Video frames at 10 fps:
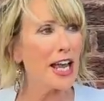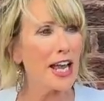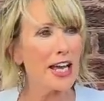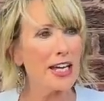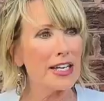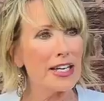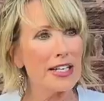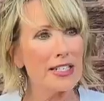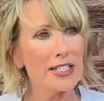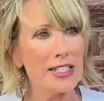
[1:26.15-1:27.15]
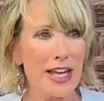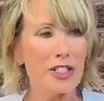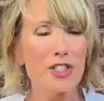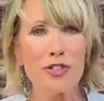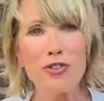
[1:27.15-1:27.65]
and
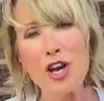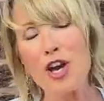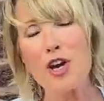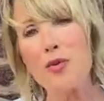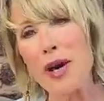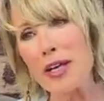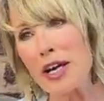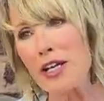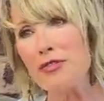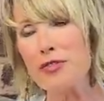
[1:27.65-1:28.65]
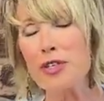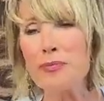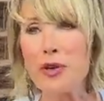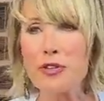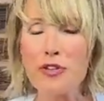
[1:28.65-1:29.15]
as you know, I kind of
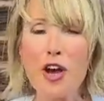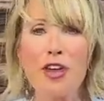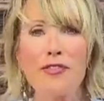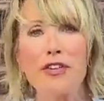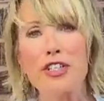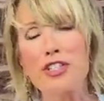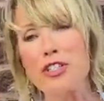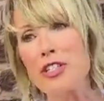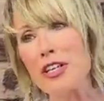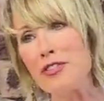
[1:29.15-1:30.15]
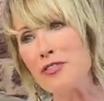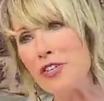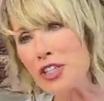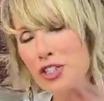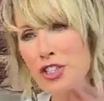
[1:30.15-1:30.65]
read both nonfiction and
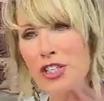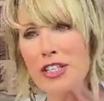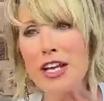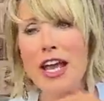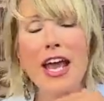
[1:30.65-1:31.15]
fiction.